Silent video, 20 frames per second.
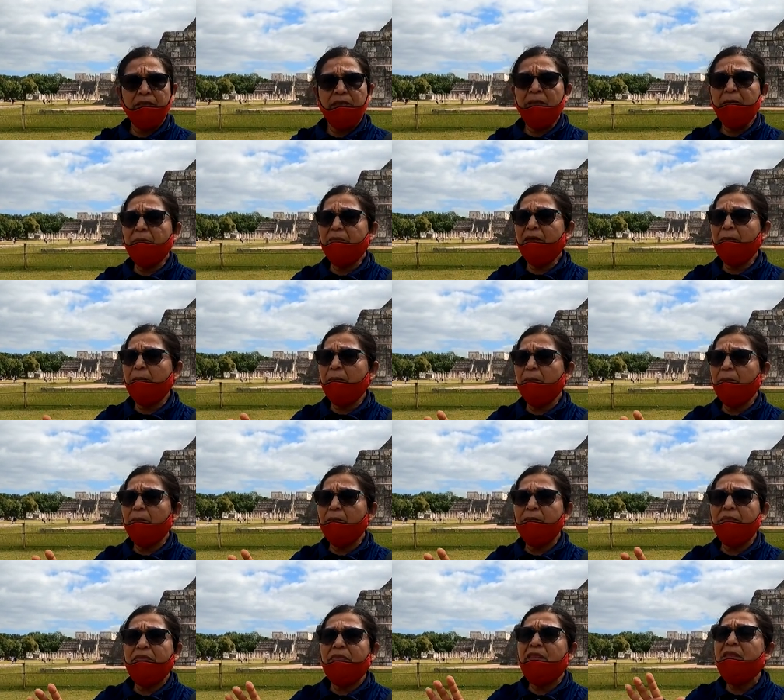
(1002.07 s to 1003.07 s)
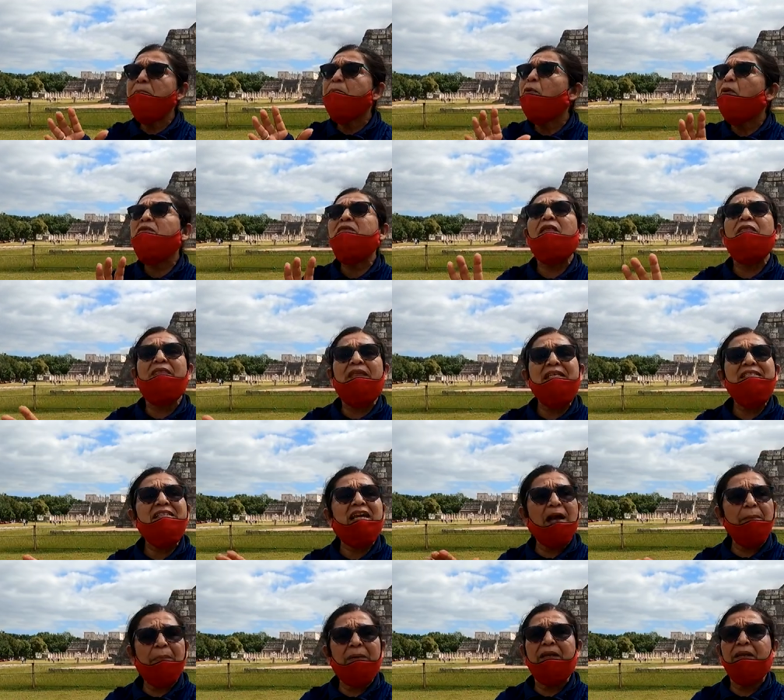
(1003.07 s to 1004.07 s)
The important
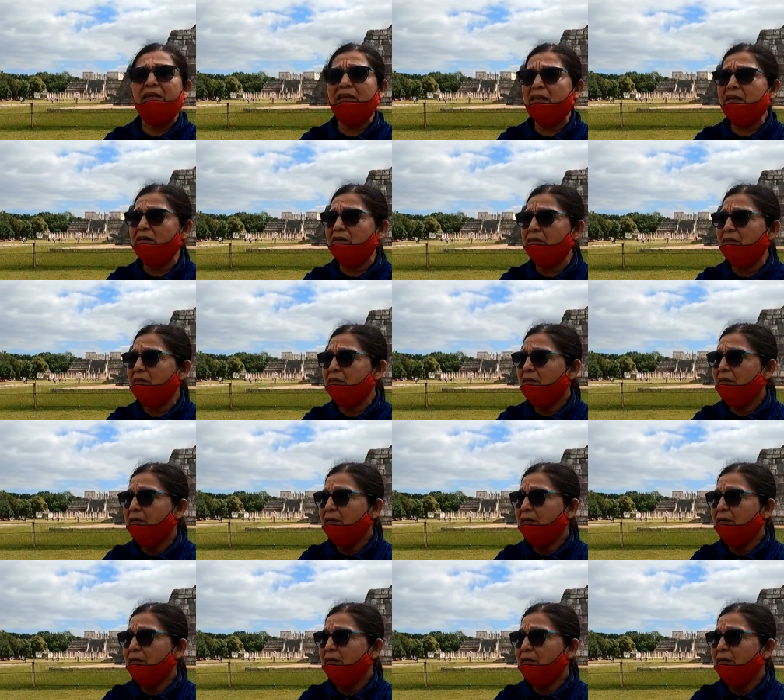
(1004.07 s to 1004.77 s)
things happening here.